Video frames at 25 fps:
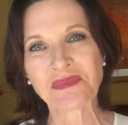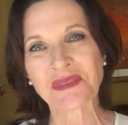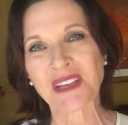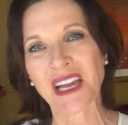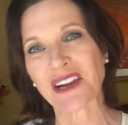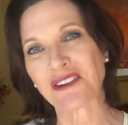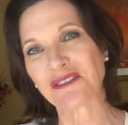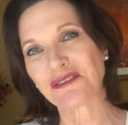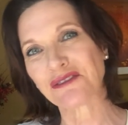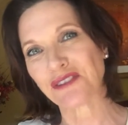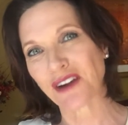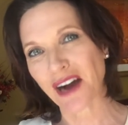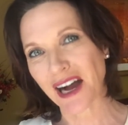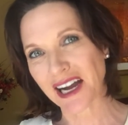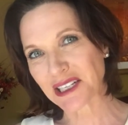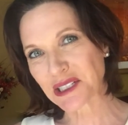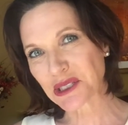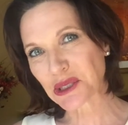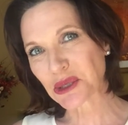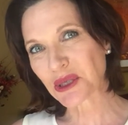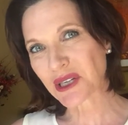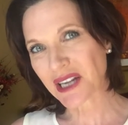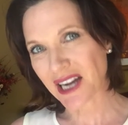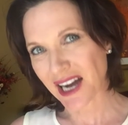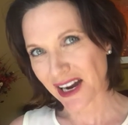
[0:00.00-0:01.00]
And Find
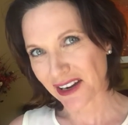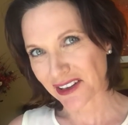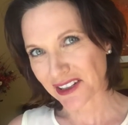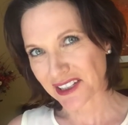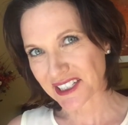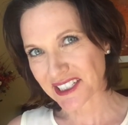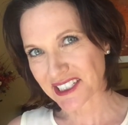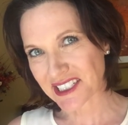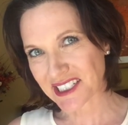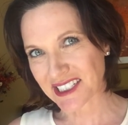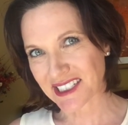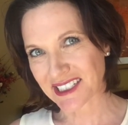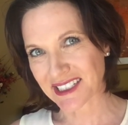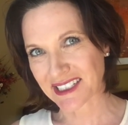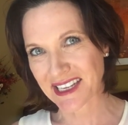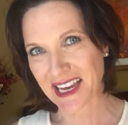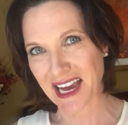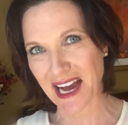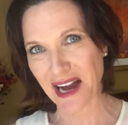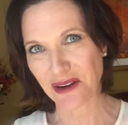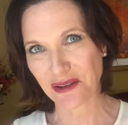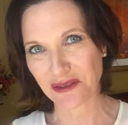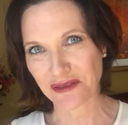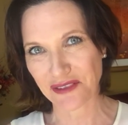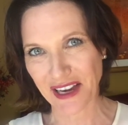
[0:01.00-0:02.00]
Your Courage is
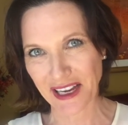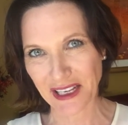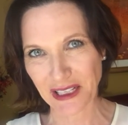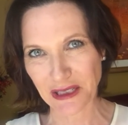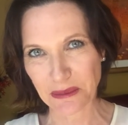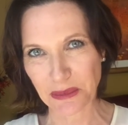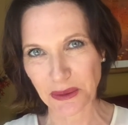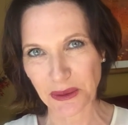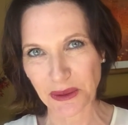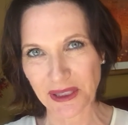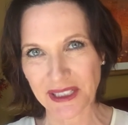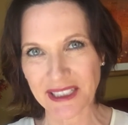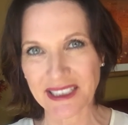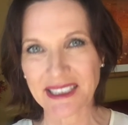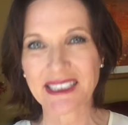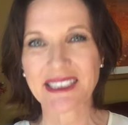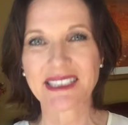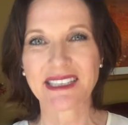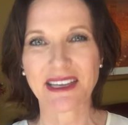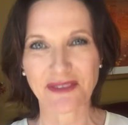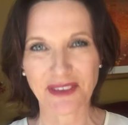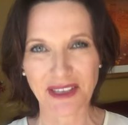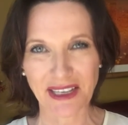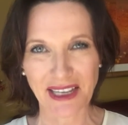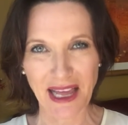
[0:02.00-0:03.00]
now available in
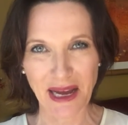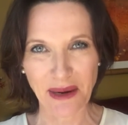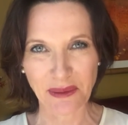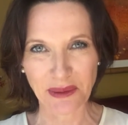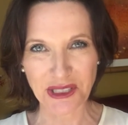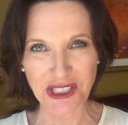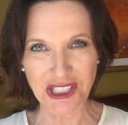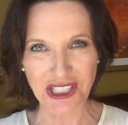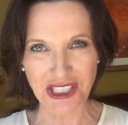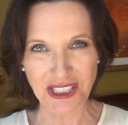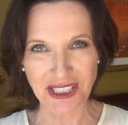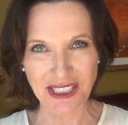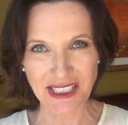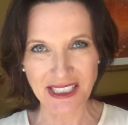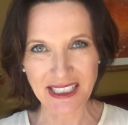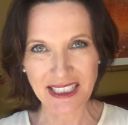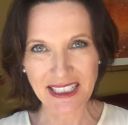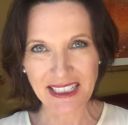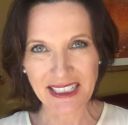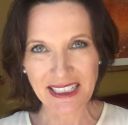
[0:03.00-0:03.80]
7 languages.